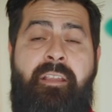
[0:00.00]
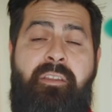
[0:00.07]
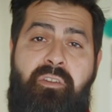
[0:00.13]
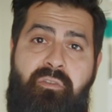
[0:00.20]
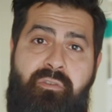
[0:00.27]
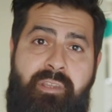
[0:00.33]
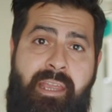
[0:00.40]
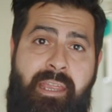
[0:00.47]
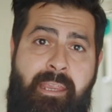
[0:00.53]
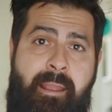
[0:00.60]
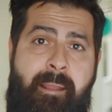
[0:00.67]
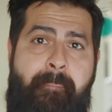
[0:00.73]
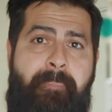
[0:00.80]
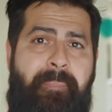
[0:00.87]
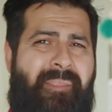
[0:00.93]
Today,
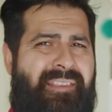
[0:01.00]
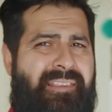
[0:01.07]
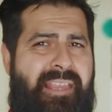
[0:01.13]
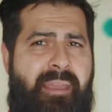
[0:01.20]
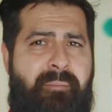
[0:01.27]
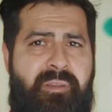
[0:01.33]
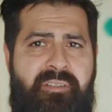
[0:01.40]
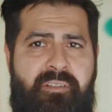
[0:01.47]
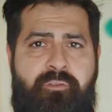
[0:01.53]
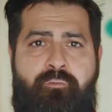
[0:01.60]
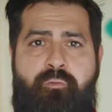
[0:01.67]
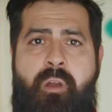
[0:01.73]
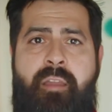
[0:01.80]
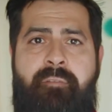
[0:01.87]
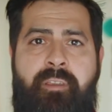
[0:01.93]
the dam is a
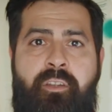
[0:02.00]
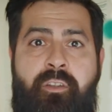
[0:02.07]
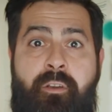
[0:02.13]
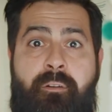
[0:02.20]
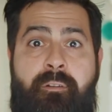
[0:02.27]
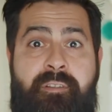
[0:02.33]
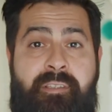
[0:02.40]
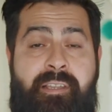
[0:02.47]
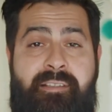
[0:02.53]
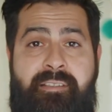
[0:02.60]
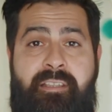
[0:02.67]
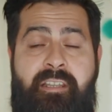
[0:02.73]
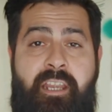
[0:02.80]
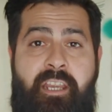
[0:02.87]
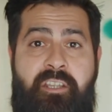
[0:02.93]
thriving tourist
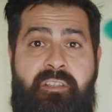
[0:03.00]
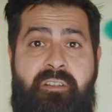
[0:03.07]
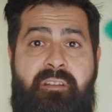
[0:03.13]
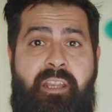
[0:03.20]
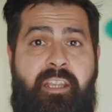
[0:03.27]
destination.